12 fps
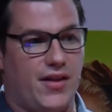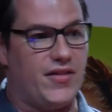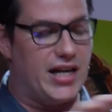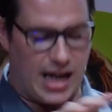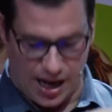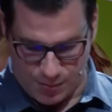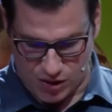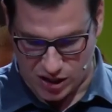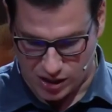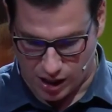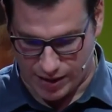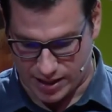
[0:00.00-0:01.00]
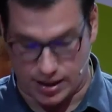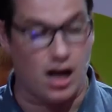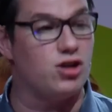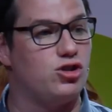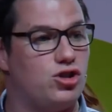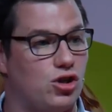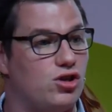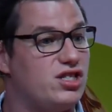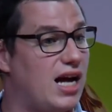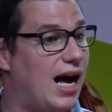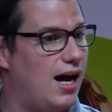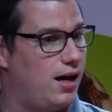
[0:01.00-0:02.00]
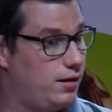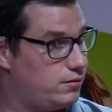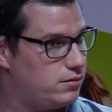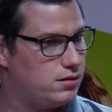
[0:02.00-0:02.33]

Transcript: and then the name of the director, does a.